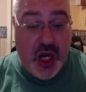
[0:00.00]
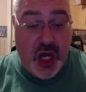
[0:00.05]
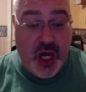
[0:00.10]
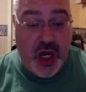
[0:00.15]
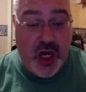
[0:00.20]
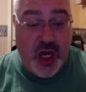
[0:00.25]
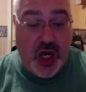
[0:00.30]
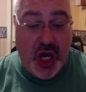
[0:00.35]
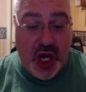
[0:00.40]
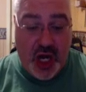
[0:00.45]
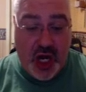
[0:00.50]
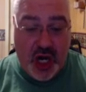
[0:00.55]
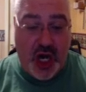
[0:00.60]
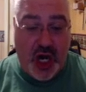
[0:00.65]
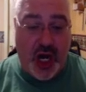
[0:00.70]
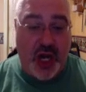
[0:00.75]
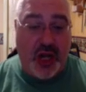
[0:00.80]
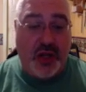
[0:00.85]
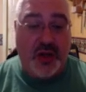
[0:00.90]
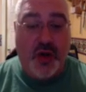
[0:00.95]

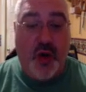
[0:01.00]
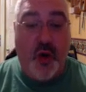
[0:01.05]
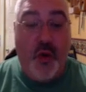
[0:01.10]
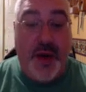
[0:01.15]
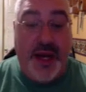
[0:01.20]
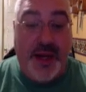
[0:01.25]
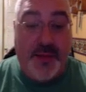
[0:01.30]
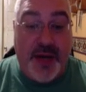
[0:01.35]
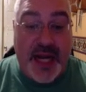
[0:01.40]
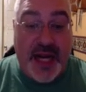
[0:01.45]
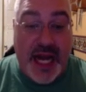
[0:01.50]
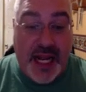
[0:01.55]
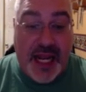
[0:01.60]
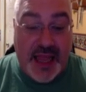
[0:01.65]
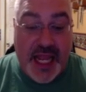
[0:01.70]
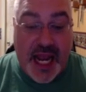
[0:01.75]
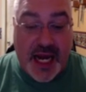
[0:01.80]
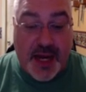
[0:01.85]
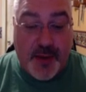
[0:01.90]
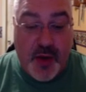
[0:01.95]
Yeah. Wait, we gotta
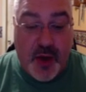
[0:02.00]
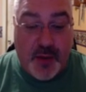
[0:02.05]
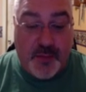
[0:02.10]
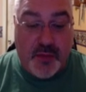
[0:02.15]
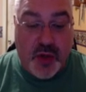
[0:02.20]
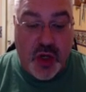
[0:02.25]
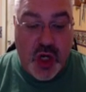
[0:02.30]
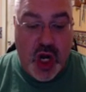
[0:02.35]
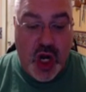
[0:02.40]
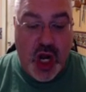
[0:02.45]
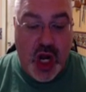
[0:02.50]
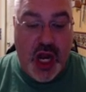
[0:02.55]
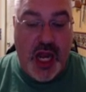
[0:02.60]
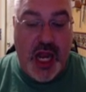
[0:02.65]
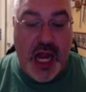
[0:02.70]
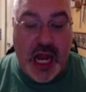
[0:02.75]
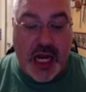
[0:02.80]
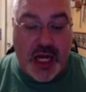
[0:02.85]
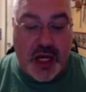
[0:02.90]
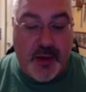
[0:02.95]
lock him up.
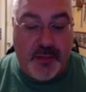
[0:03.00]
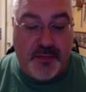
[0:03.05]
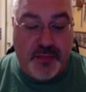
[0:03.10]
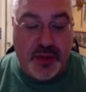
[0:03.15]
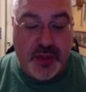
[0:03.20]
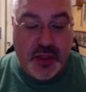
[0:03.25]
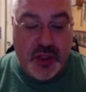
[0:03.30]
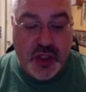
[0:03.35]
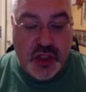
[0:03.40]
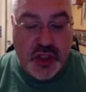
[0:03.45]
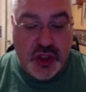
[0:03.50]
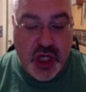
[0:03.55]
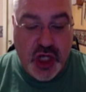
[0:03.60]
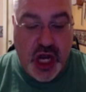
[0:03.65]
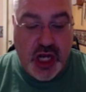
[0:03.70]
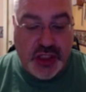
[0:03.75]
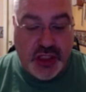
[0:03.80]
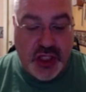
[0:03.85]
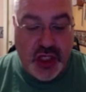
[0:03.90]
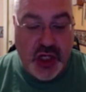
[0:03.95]
Lock up.
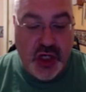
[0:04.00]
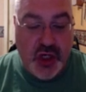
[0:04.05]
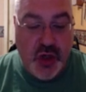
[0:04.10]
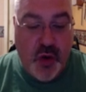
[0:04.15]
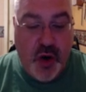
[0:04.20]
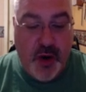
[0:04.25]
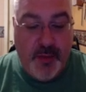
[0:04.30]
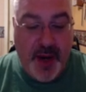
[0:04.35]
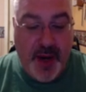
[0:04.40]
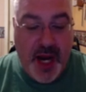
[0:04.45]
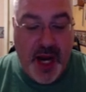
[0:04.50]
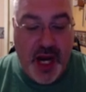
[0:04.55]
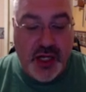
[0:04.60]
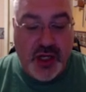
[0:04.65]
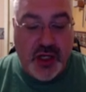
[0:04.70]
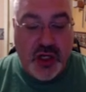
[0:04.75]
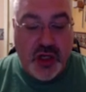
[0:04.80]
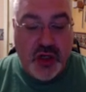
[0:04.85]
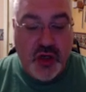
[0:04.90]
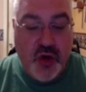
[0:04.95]
John Cena, you are bad.
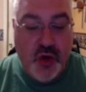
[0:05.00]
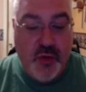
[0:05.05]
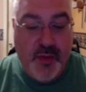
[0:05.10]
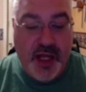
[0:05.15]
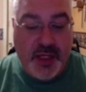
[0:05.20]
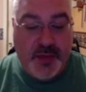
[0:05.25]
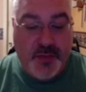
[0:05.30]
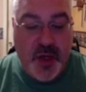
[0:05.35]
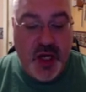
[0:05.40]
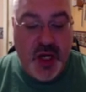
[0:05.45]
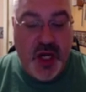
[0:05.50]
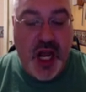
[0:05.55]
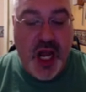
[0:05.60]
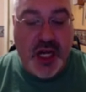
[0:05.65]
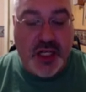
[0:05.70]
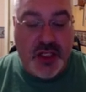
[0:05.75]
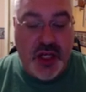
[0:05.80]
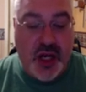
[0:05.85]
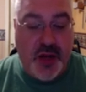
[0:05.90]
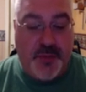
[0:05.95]
You must be
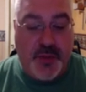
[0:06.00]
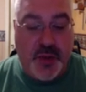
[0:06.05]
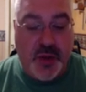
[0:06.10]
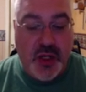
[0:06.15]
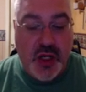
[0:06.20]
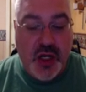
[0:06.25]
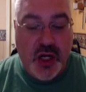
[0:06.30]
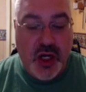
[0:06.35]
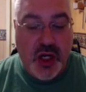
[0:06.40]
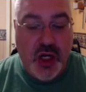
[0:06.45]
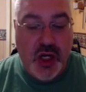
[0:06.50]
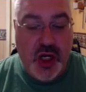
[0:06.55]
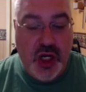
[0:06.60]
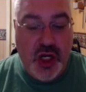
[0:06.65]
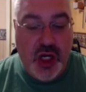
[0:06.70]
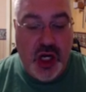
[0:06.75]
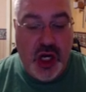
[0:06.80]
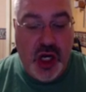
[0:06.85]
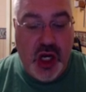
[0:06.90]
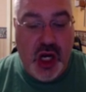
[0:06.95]
locked up.
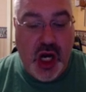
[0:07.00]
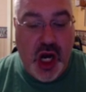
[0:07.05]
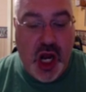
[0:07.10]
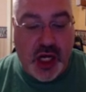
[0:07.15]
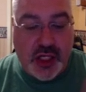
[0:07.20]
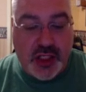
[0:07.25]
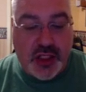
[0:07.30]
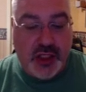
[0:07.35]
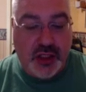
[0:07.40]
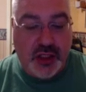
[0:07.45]
Locked.